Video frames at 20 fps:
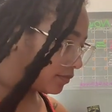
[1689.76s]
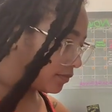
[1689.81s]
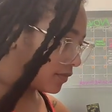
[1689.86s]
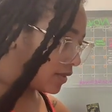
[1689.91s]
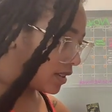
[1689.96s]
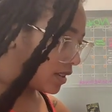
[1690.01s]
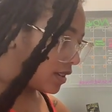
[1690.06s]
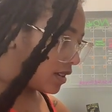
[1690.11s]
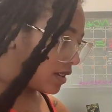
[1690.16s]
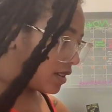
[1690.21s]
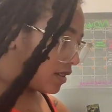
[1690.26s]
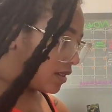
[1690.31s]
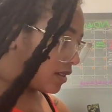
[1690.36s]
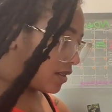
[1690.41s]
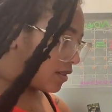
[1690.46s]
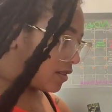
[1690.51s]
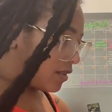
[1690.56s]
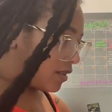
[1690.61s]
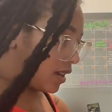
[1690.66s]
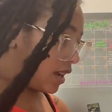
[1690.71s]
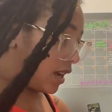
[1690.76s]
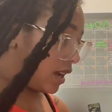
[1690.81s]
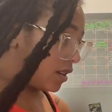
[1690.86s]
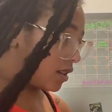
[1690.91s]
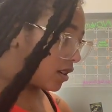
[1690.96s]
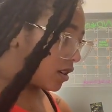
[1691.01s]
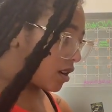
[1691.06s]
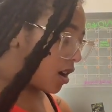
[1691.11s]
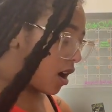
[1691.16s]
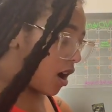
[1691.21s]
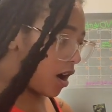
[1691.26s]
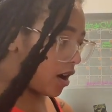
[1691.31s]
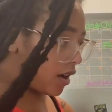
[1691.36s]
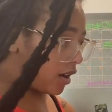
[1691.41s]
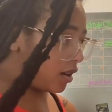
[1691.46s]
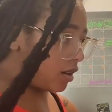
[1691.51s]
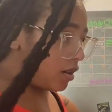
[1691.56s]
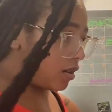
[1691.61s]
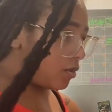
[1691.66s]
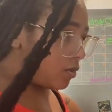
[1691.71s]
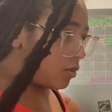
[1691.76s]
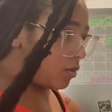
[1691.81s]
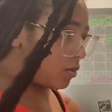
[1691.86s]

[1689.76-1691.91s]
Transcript: very far. In the car. In the car. The